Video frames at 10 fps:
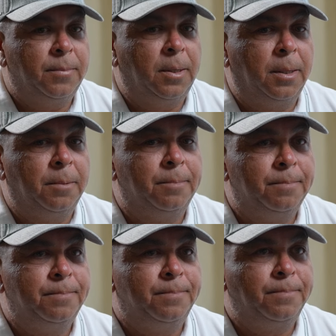
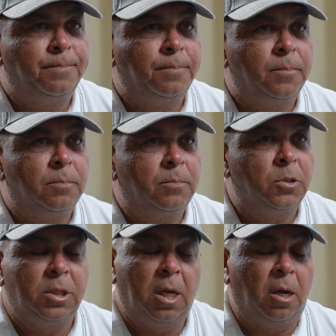
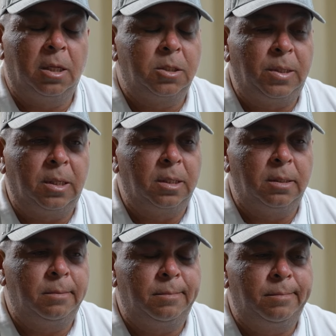to see how else we
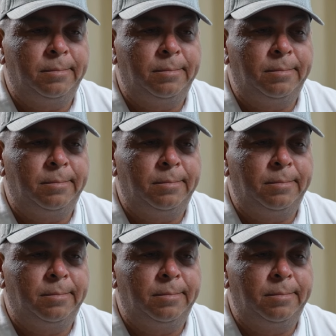can